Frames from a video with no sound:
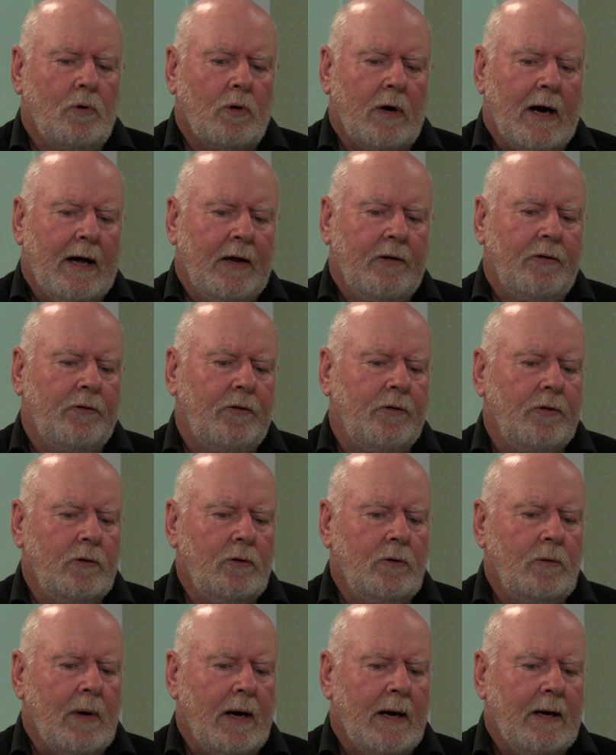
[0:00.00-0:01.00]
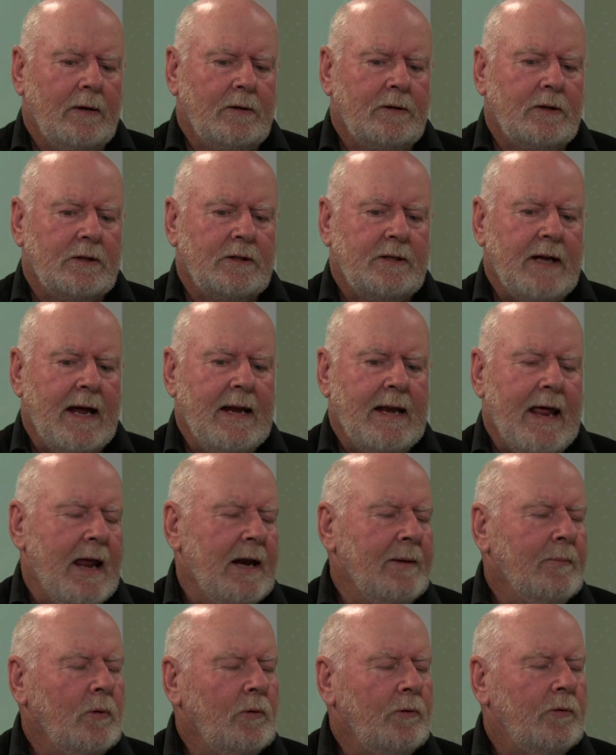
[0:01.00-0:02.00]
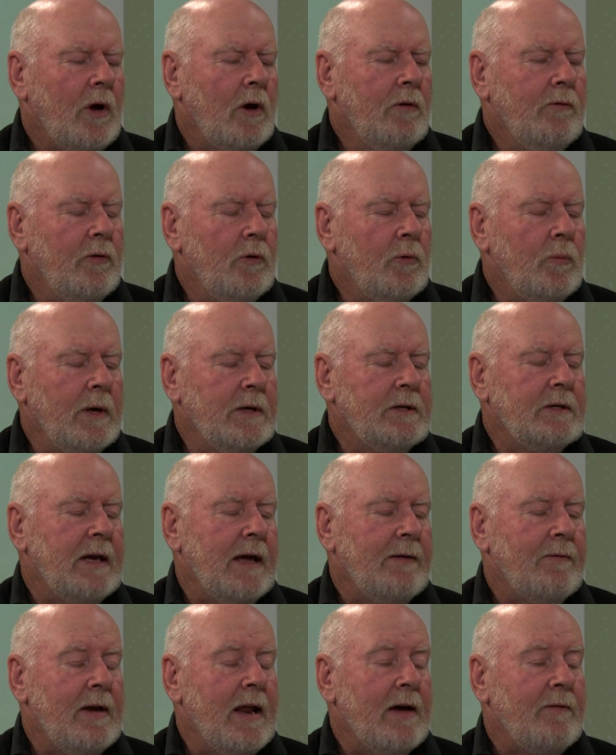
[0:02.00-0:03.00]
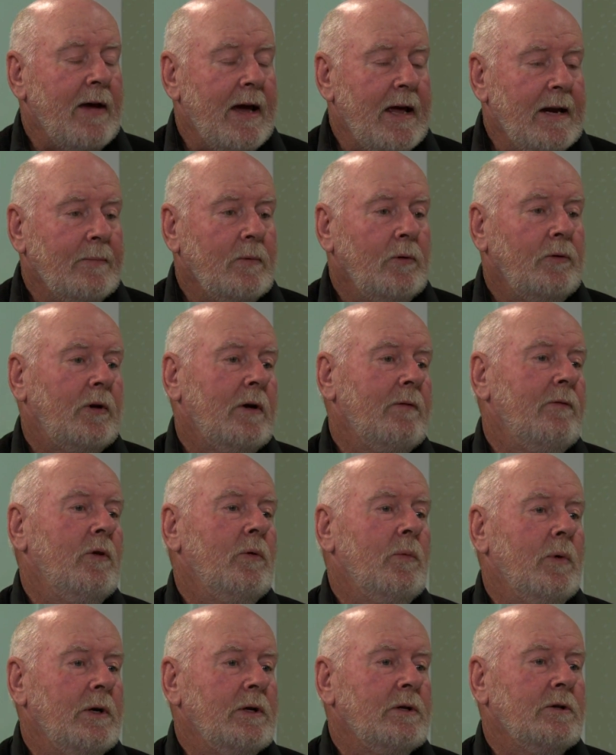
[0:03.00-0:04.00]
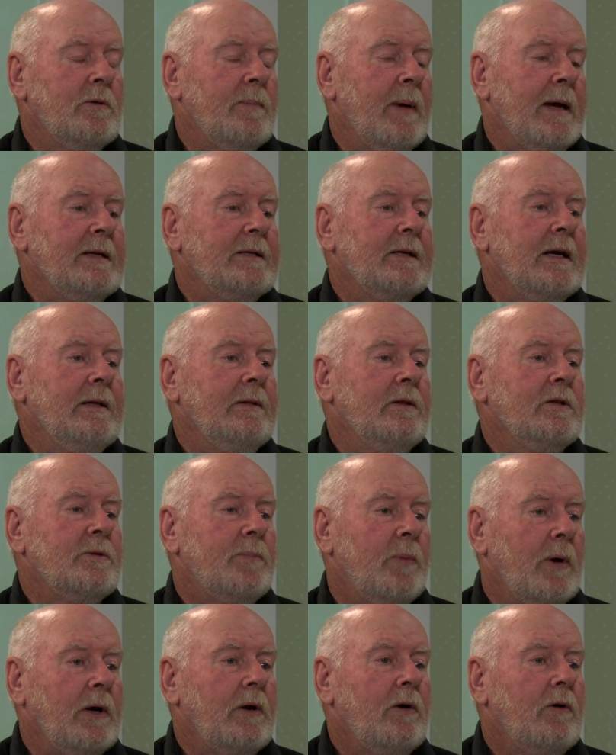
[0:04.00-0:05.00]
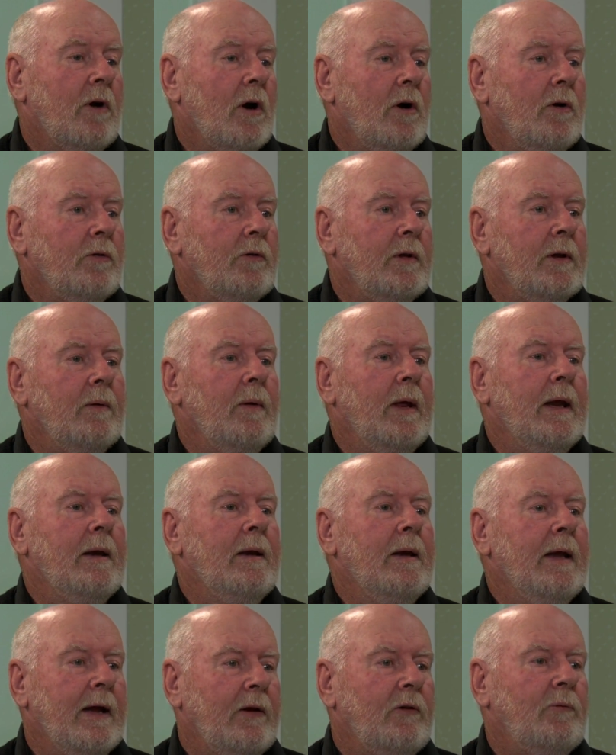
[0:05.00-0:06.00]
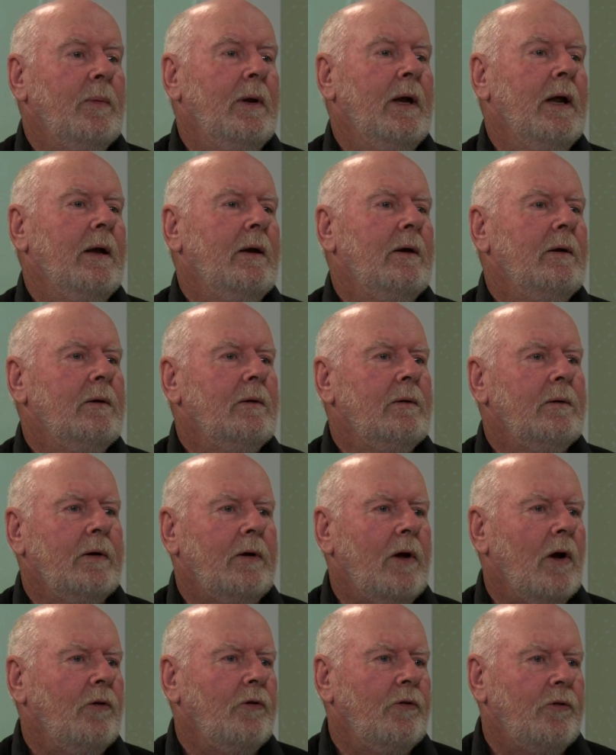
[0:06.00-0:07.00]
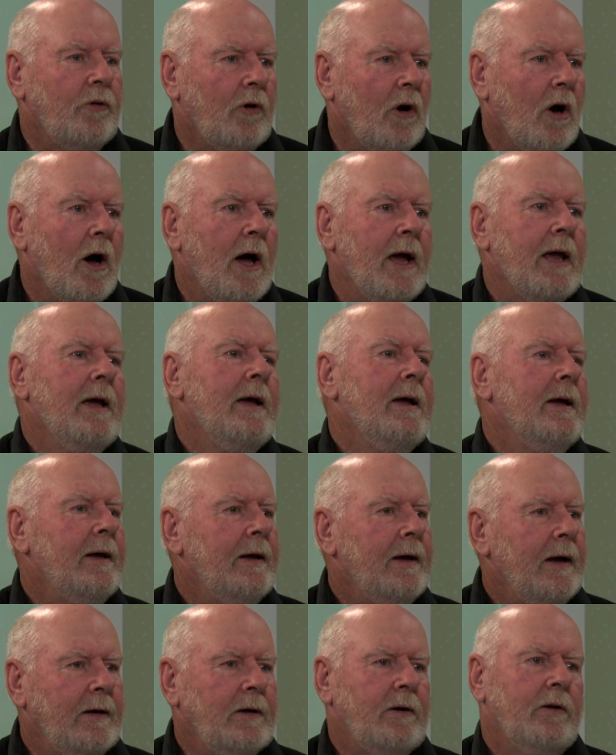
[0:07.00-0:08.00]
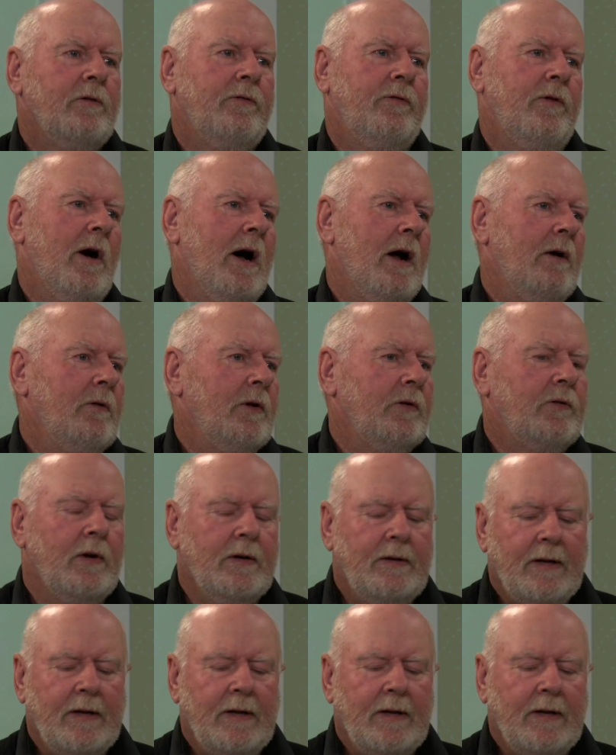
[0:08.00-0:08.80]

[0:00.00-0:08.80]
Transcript: grass to sustain animals over the winter, to have enough animals over the winter to maintain the spring growth, and then next minute it goes dry you've got a fire risk.